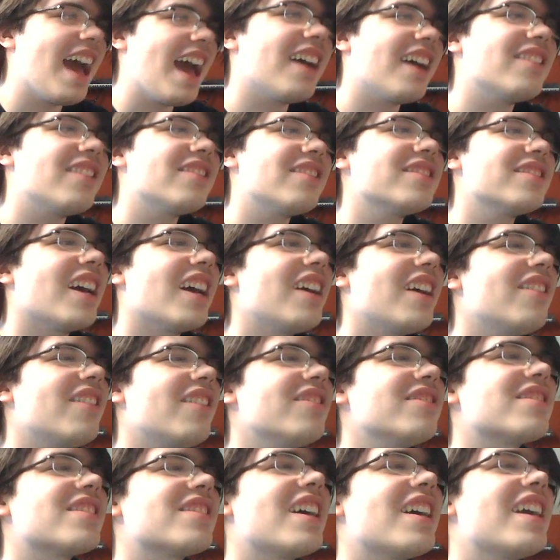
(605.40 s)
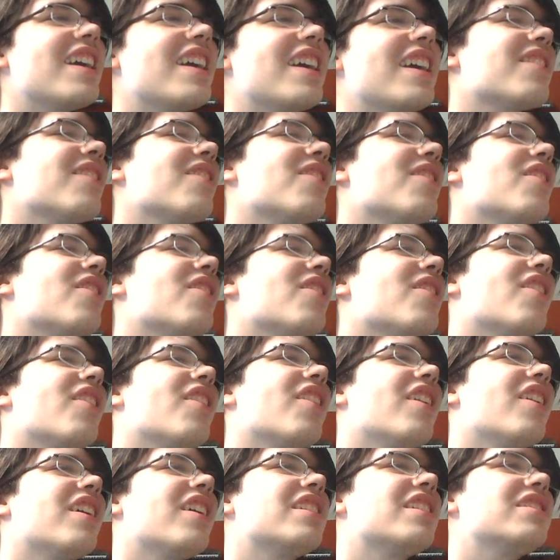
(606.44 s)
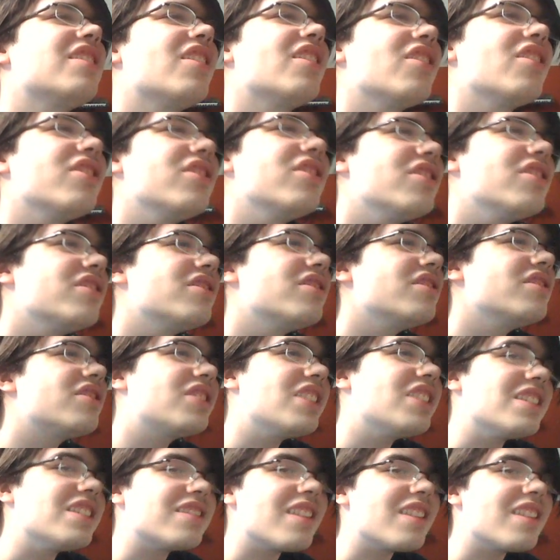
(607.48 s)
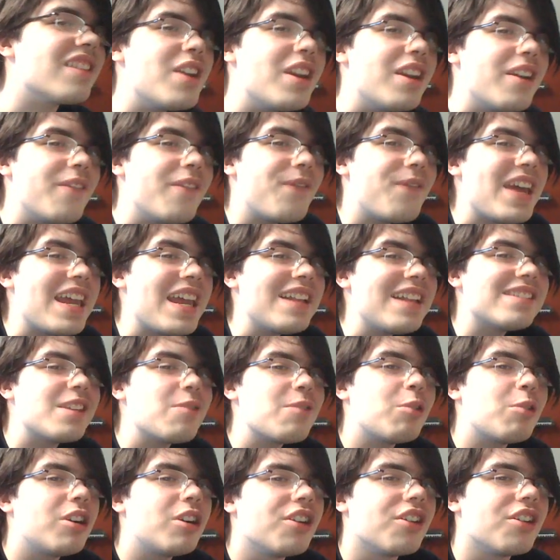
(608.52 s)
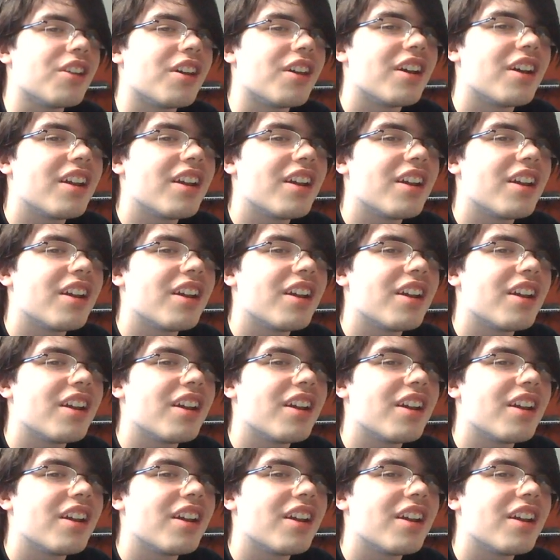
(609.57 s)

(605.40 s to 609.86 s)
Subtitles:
I was like, "Are you?" She's living in a fantasy world.